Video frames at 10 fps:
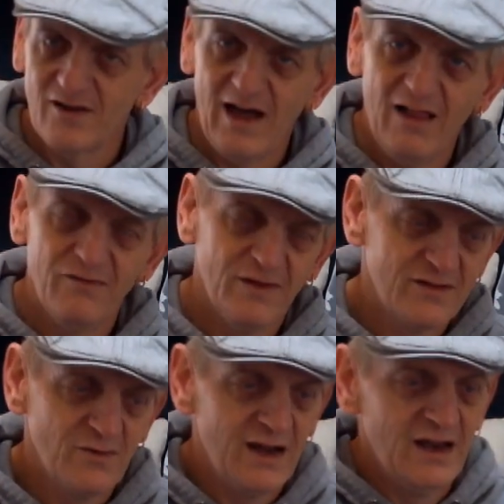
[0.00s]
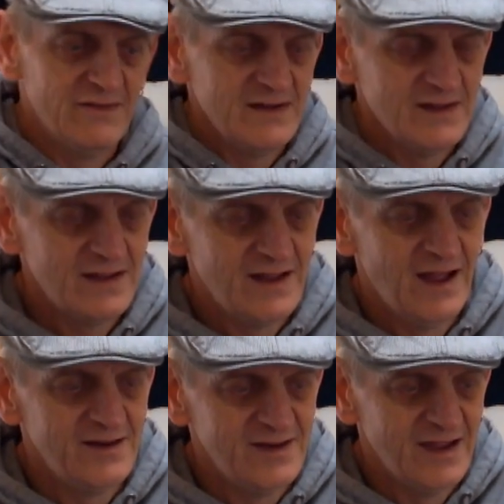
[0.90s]
or Halfords or wherever,
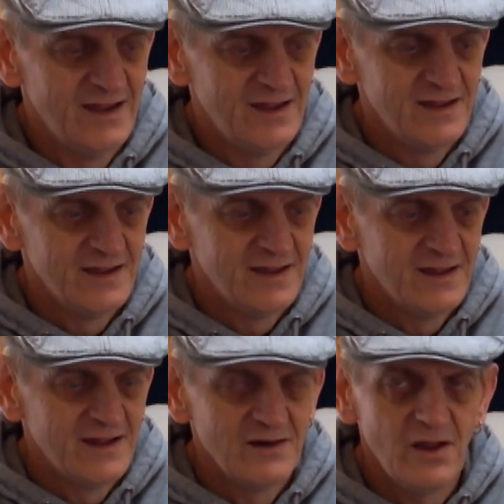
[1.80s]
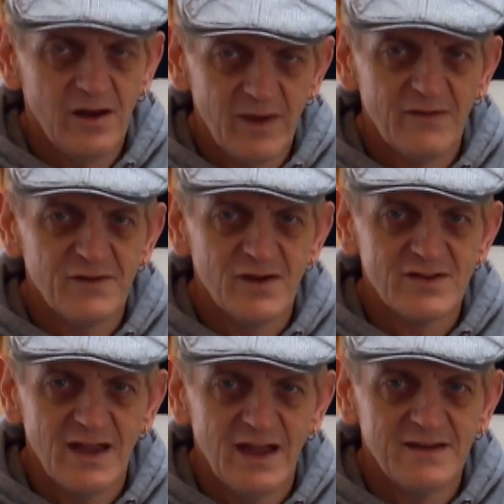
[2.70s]
and learn a bit of
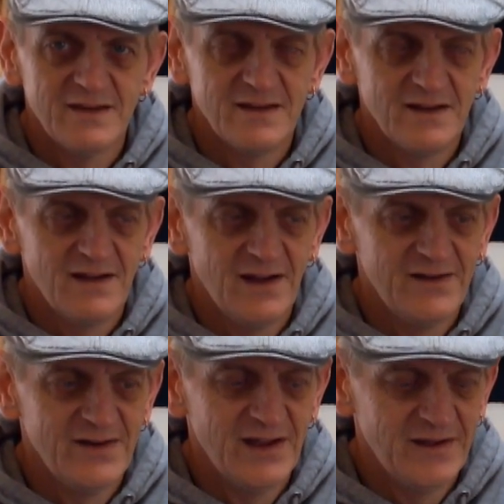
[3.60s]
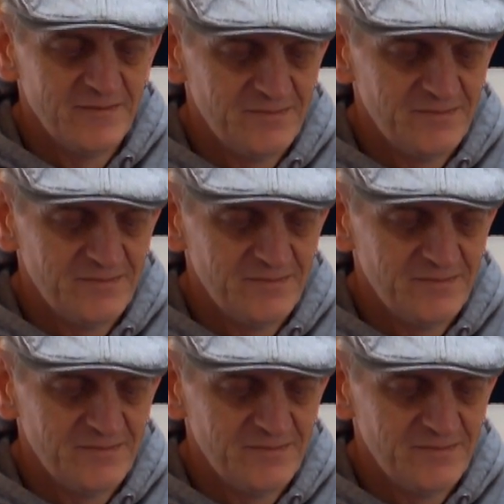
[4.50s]
first aid. And